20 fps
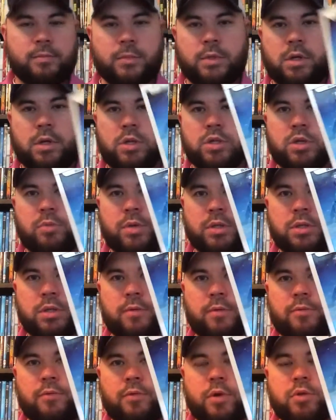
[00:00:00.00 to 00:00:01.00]
Also picked up
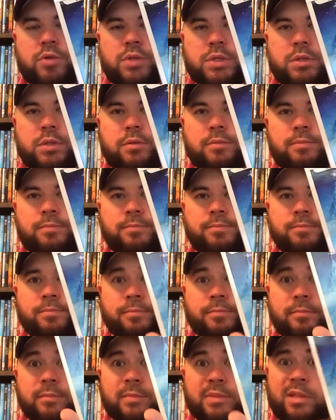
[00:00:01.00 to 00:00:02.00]
Frozen.
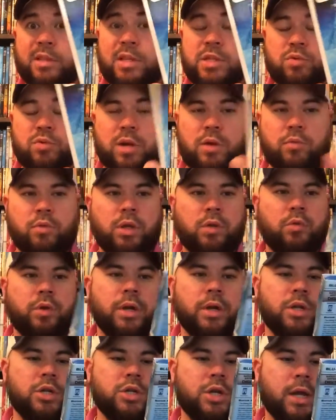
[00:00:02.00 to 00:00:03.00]
This one I really wanted
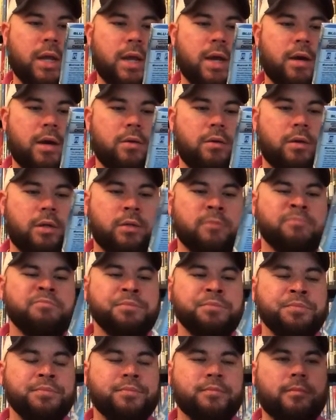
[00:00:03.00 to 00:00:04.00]
to check out,
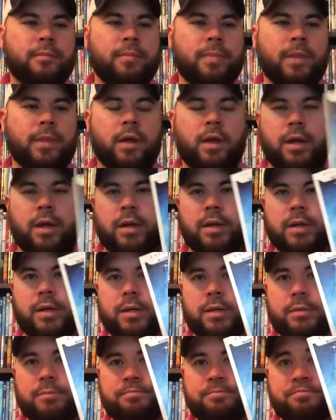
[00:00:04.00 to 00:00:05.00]
and
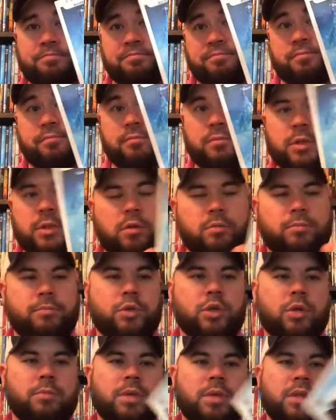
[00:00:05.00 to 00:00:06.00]
couldn't beat